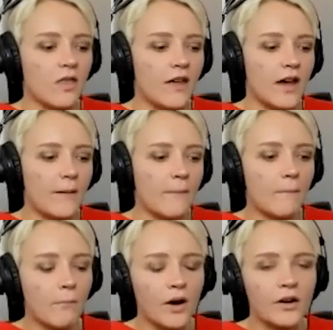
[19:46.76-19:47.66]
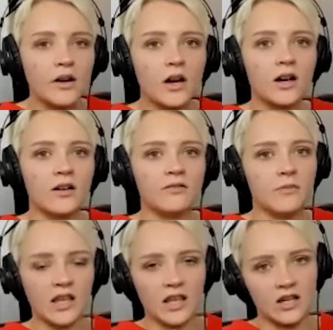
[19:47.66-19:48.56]
that part of
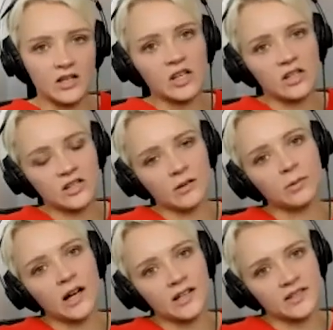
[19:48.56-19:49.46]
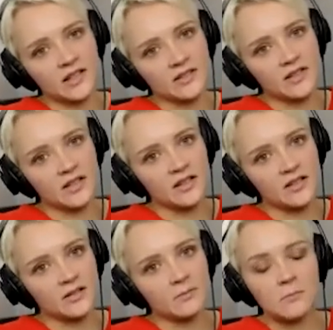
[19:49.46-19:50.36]
making a change in a process is